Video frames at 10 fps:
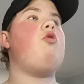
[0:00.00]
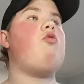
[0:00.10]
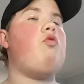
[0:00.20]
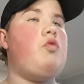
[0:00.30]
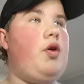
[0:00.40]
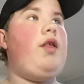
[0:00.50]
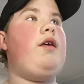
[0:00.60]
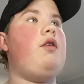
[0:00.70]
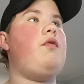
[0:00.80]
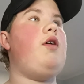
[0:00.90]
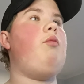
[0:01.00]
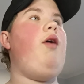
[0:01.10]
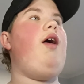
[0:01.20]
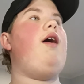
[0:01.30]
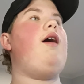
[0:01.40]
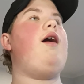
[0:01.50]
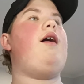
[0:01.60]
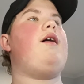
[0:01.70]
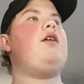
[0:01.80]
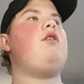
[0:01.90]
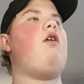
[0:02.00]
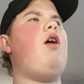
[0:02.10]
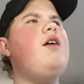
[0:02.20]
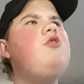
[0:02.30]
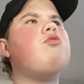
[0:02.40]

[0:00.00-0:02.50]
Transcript: really good film. Oh